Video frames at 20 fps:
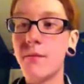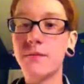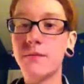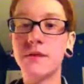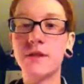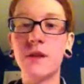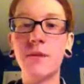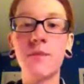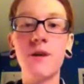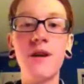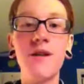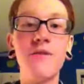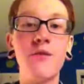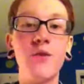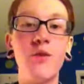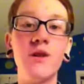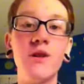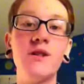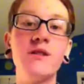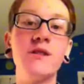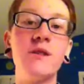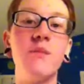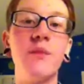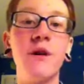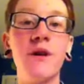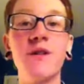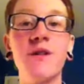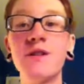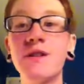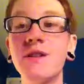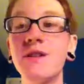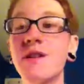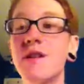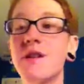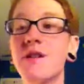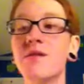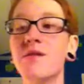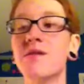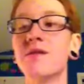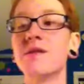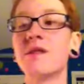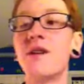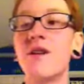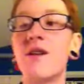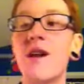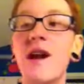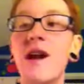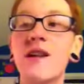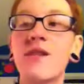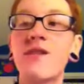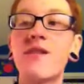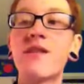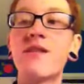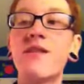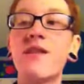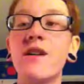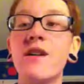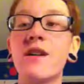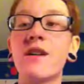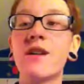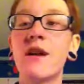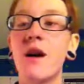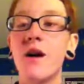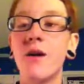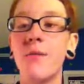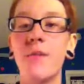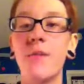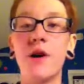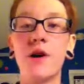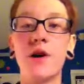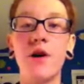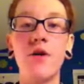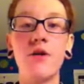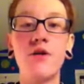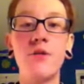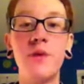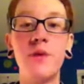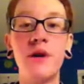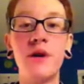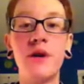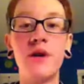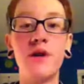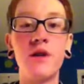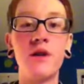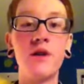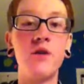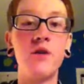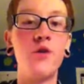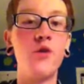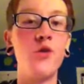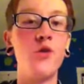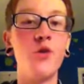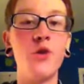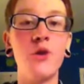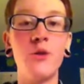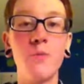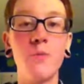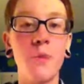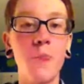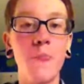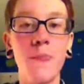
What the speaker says: Some kind of oils and butters you can use are anything like a cocoa butter or